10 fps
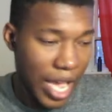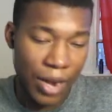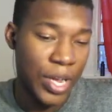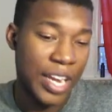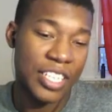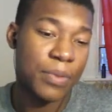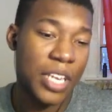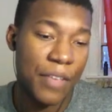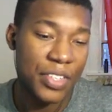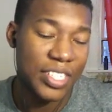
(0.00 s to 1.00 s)
I don't know how to
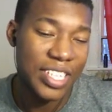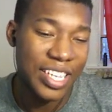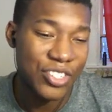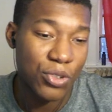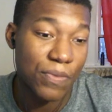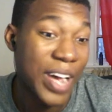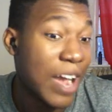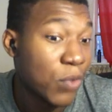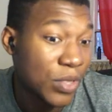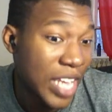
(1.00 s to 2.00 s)
explain it. If it's just like a
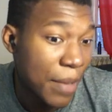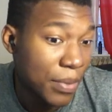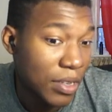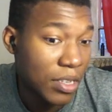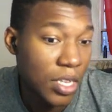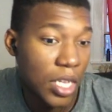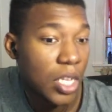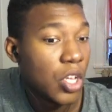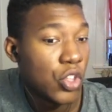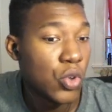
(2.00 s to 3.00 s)
survival type of
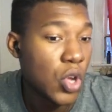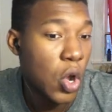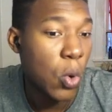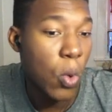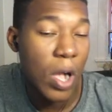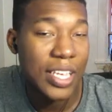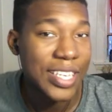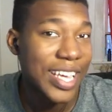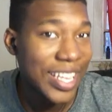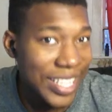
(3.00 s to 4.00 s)
you know
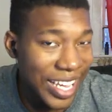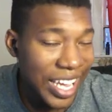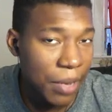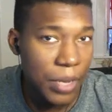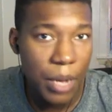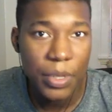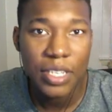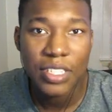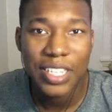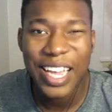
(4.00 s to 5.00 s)
Walking Dead game, I
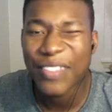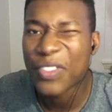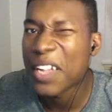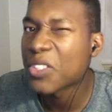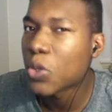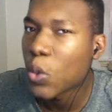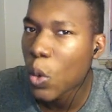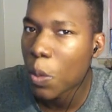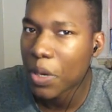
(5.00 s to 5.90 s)
mean that that's cool.